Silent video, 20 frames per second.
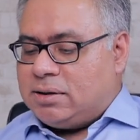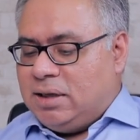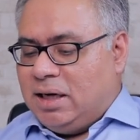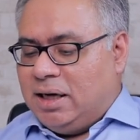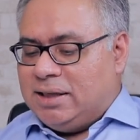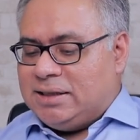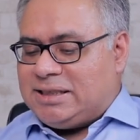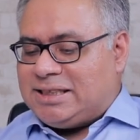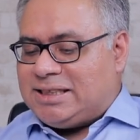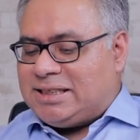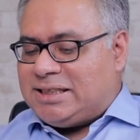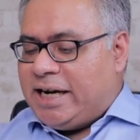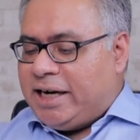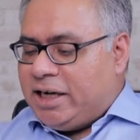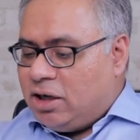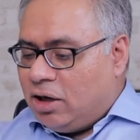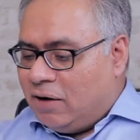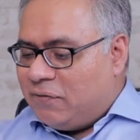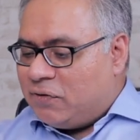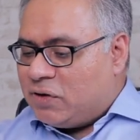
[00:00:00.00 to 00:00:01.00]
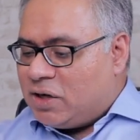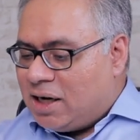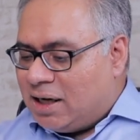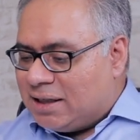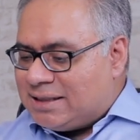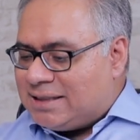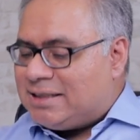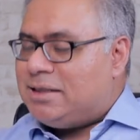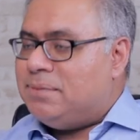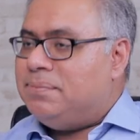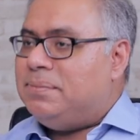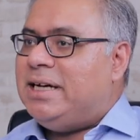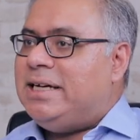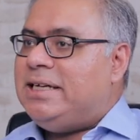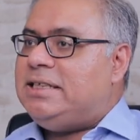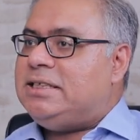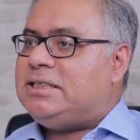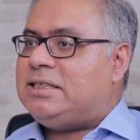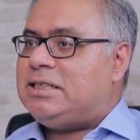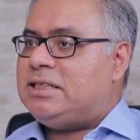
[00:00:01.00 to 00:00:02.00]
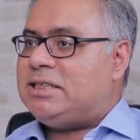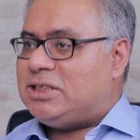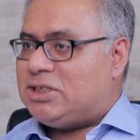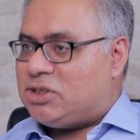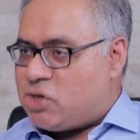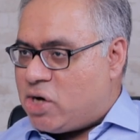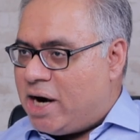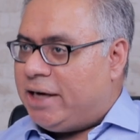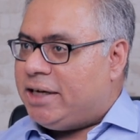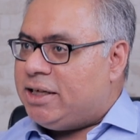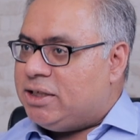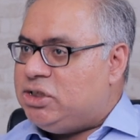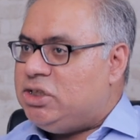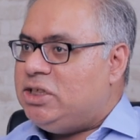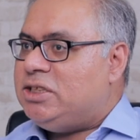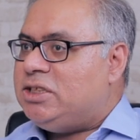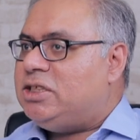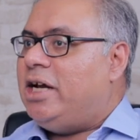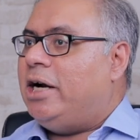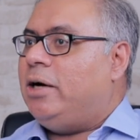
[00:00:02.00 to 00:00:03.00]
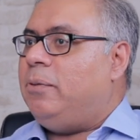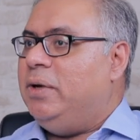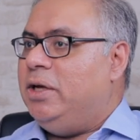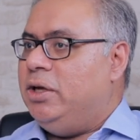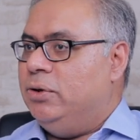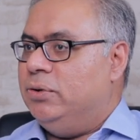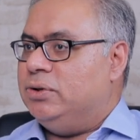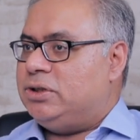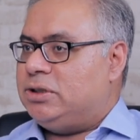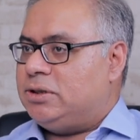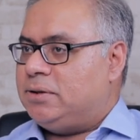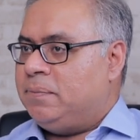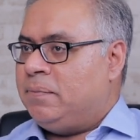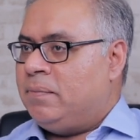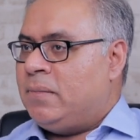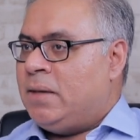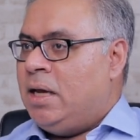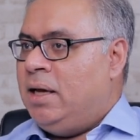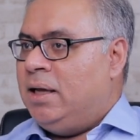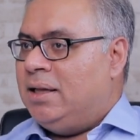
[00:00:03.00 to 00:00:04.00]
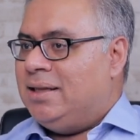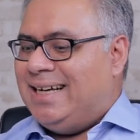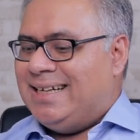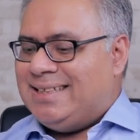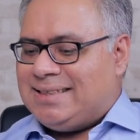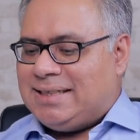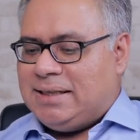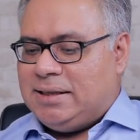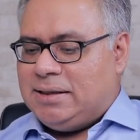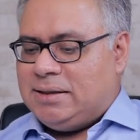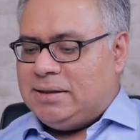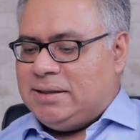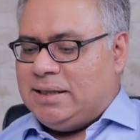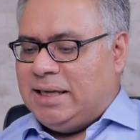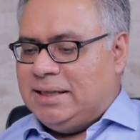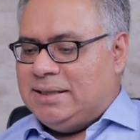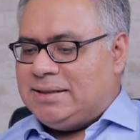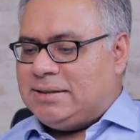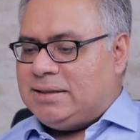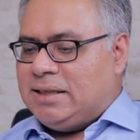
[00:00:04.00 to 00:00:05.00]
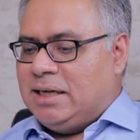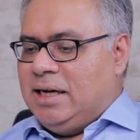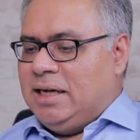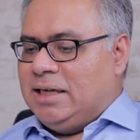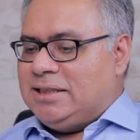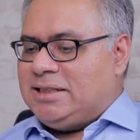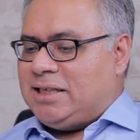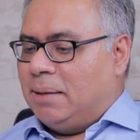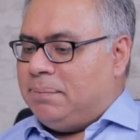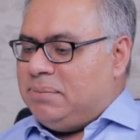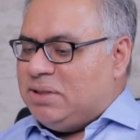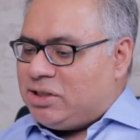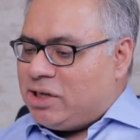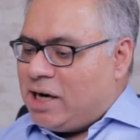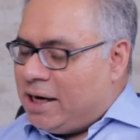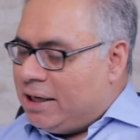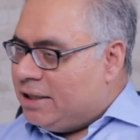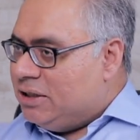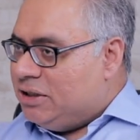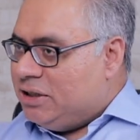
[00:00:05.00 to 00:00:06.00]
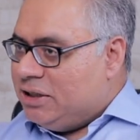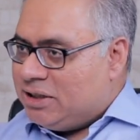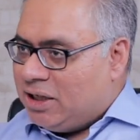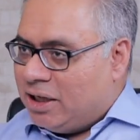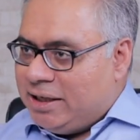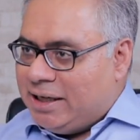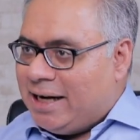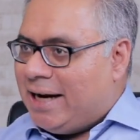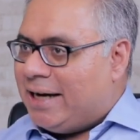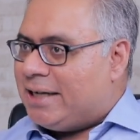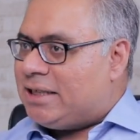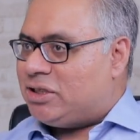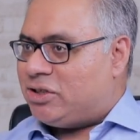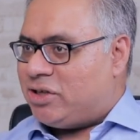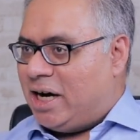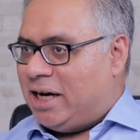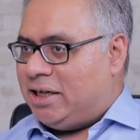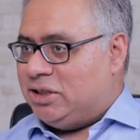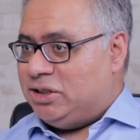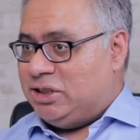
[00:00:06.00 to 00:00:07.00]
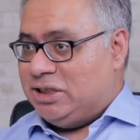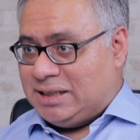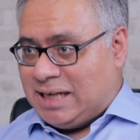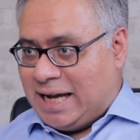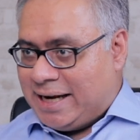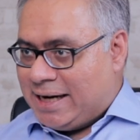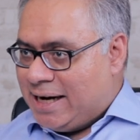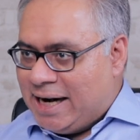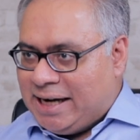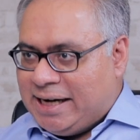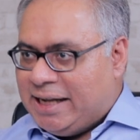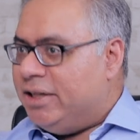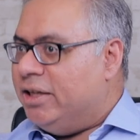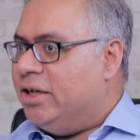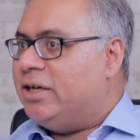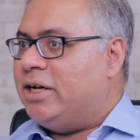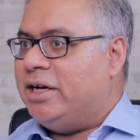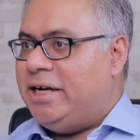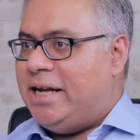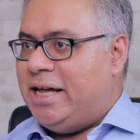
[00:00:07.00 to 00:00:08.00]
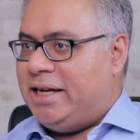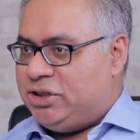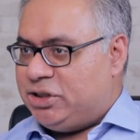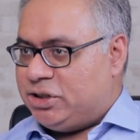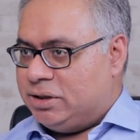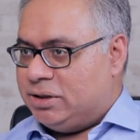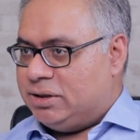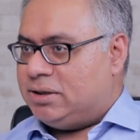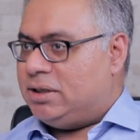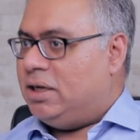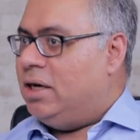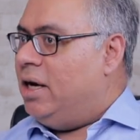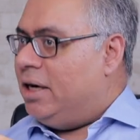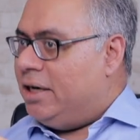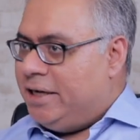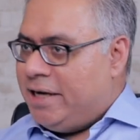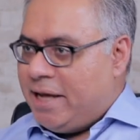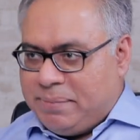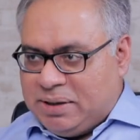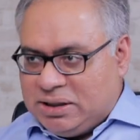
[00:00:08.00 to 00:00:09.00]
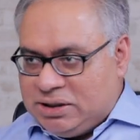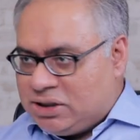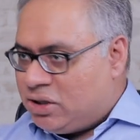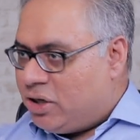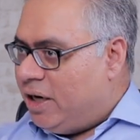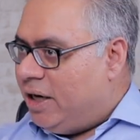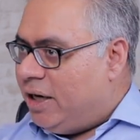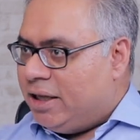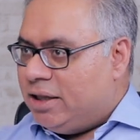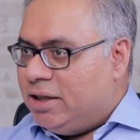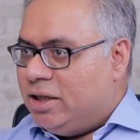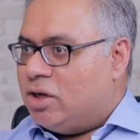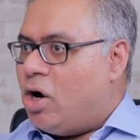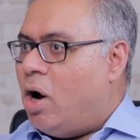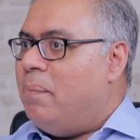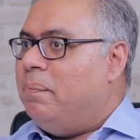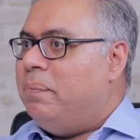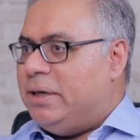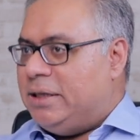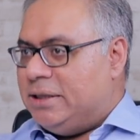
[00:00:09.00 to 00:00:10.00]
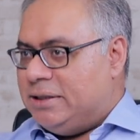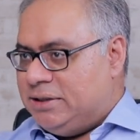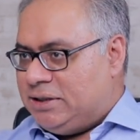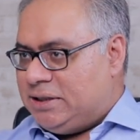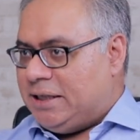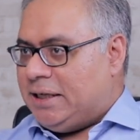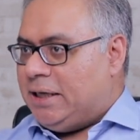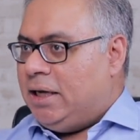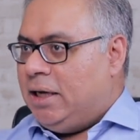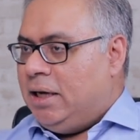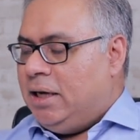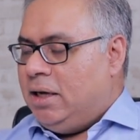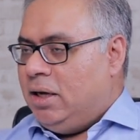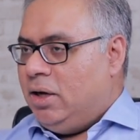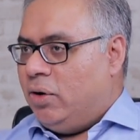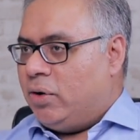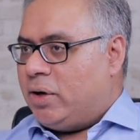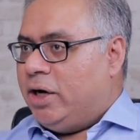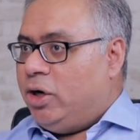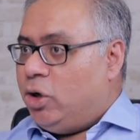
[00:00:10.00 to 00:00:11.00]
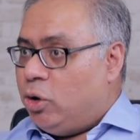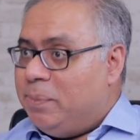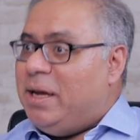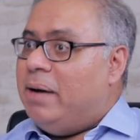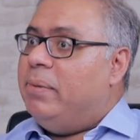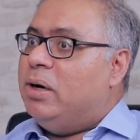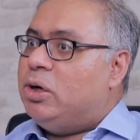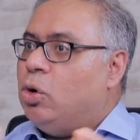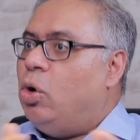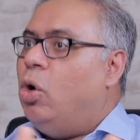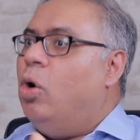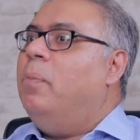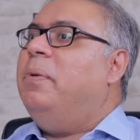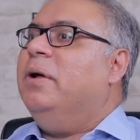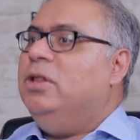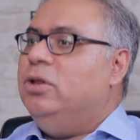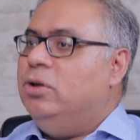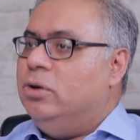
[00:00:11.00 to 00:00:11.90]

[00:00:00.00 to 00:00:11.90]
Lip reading: a set of customized strategies that we use. There's some strategies are direct strategies like getting the credentials, demonstrating the competency, okay, to be able to open